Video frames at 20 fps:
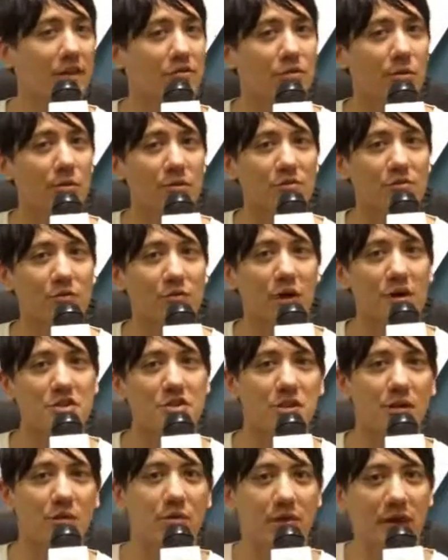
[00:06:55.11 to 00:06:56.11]
Thank you so much for
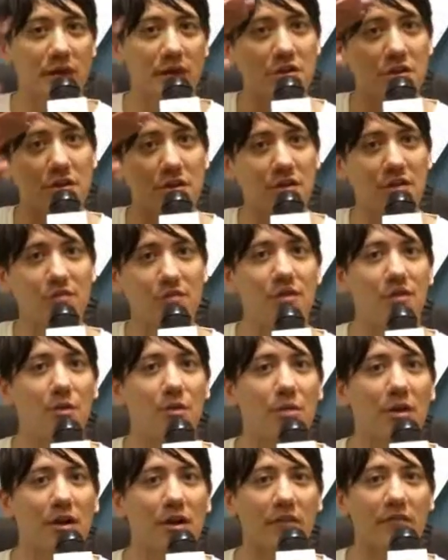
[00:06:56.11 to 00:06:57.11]
watching. We'll catch you on the next
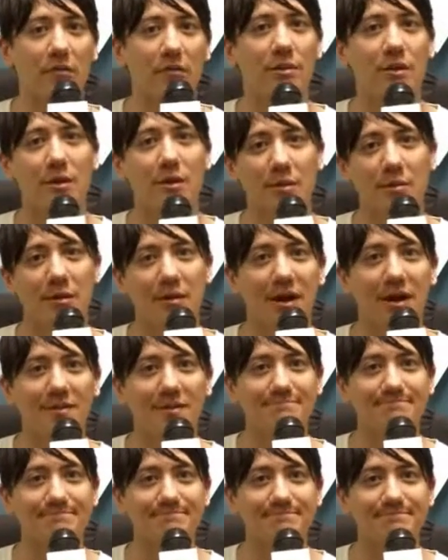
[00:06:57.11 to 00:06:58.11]
video blog, everybody.
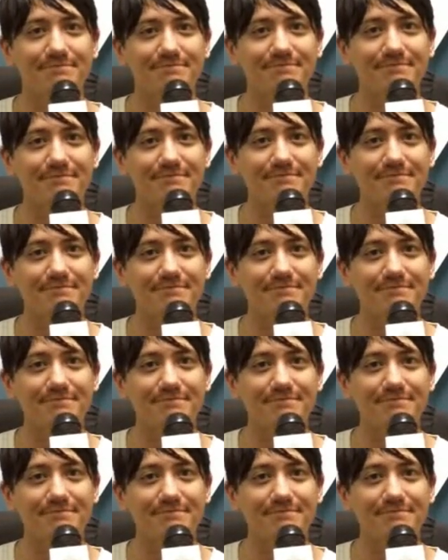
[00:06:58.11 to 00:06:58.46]
Bye-bye.